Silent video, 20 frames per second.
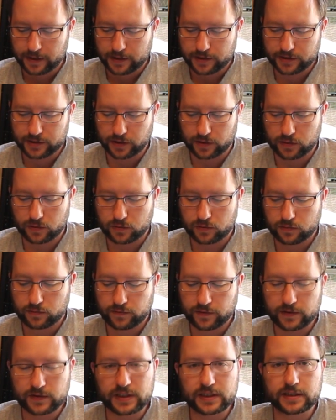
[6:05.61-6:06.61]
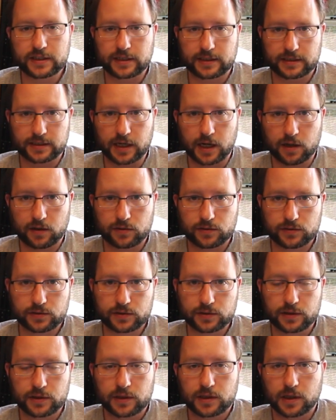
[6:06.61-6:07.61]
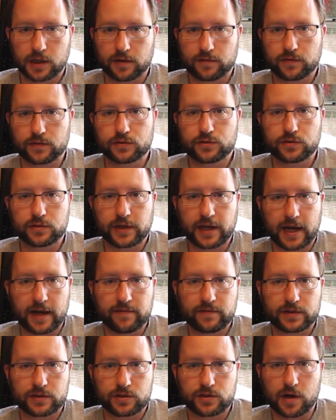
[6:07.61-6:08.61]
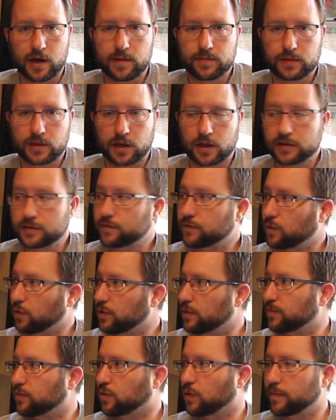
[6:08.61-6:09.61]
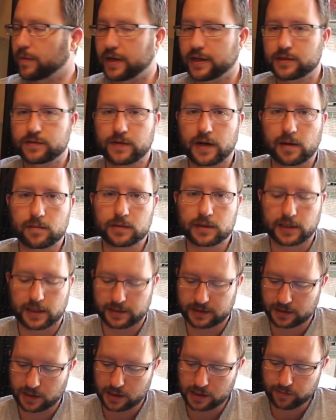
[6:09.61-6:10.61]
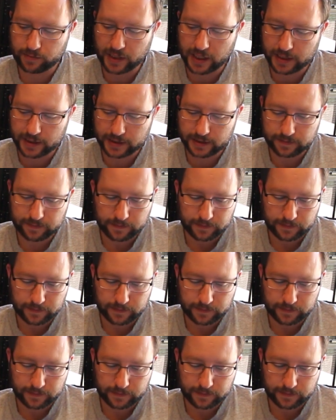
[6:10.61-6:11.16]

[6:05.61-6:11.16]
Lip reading: So $56 for canvas drop cloths for the poor man's fiberglass on the body.